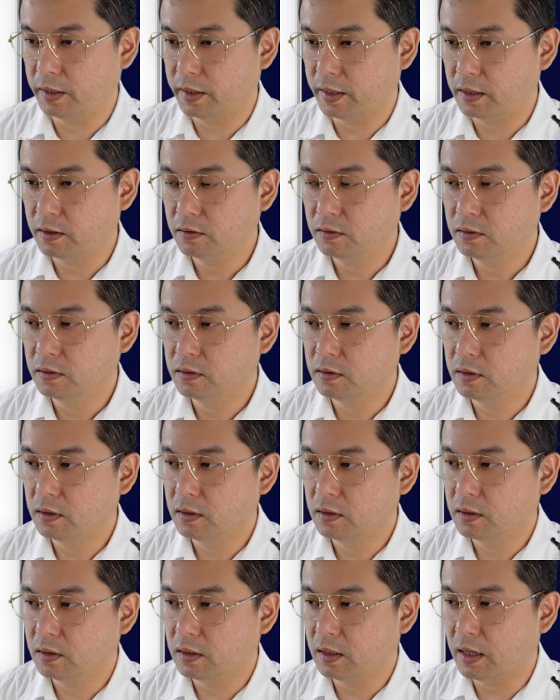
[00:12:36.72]
now
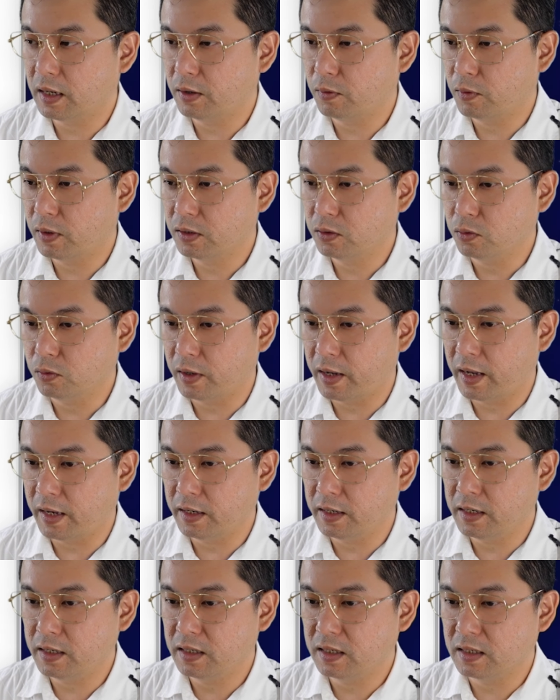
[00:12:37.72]
I want to add
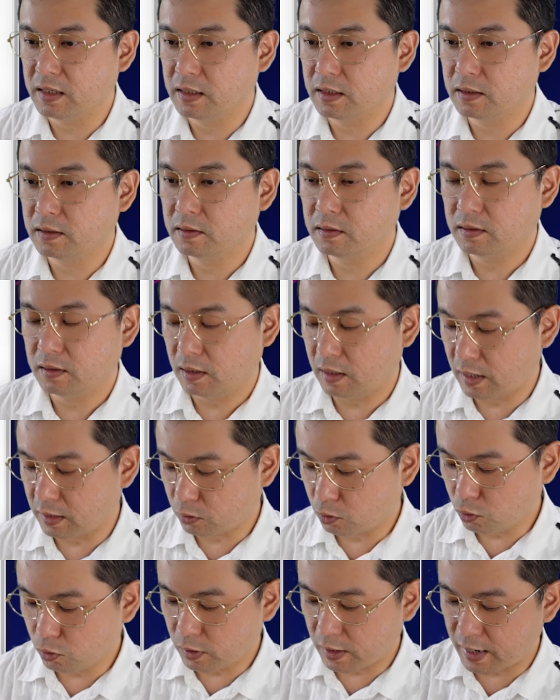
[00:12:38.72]
in the
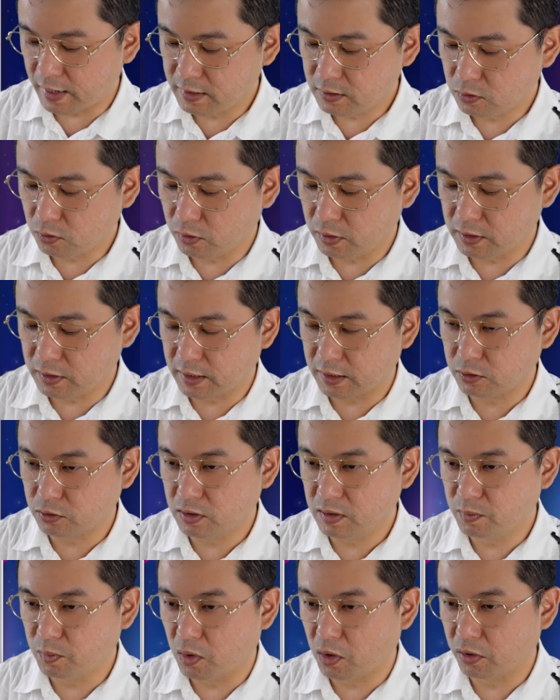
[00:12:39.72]
two lines, so
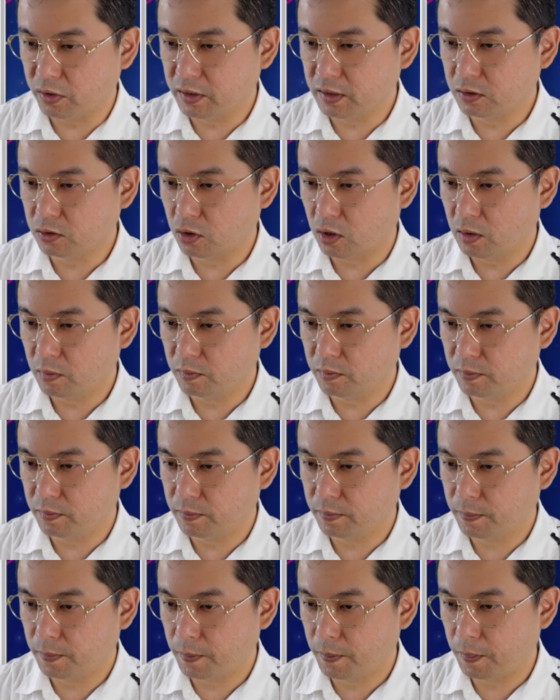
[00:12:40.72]
actually border top
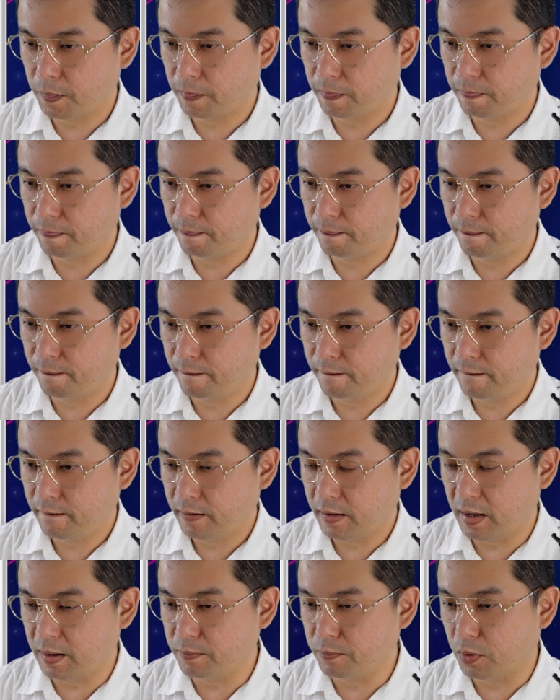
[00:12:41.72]

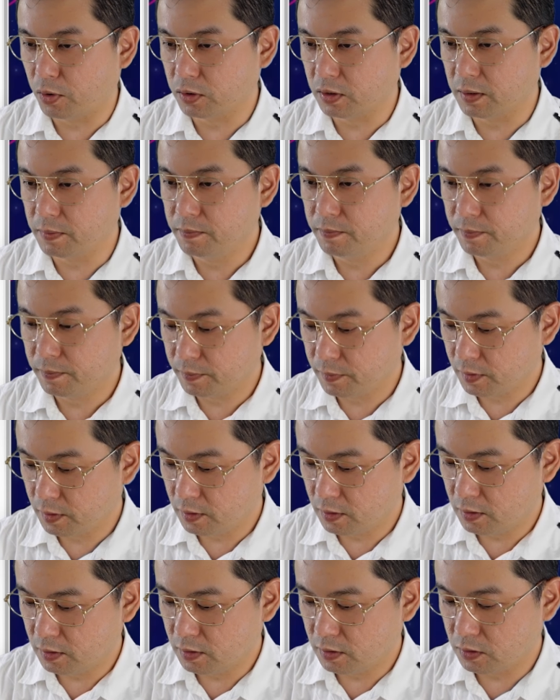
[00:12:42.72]
and bottom.
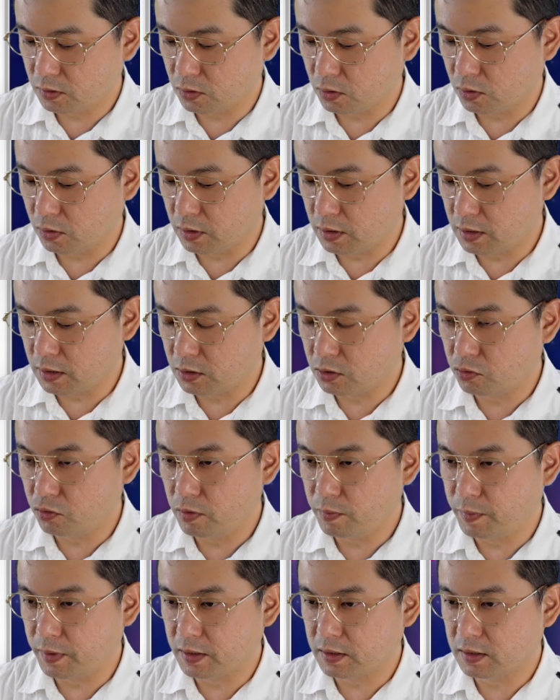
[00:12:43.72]
So it's
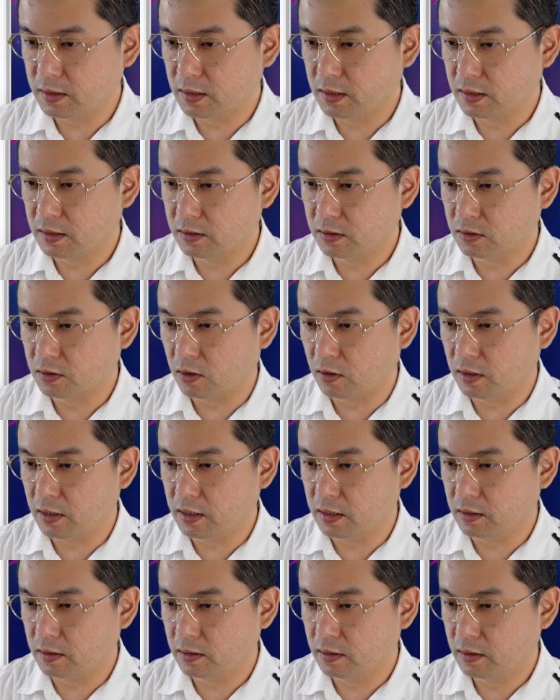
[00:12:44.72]
3 pixel
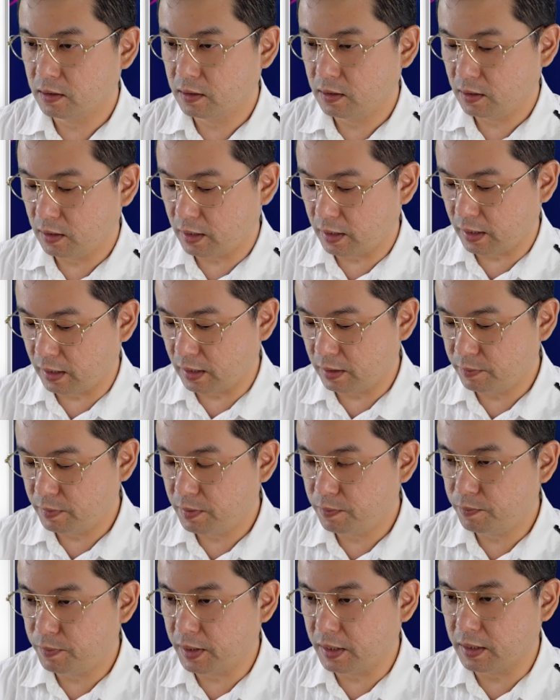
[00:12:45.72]
solid, and let me
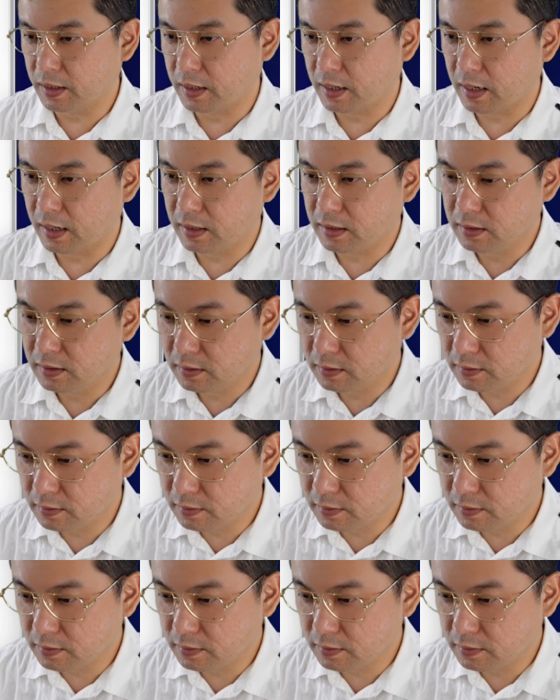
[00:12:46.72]
pick the color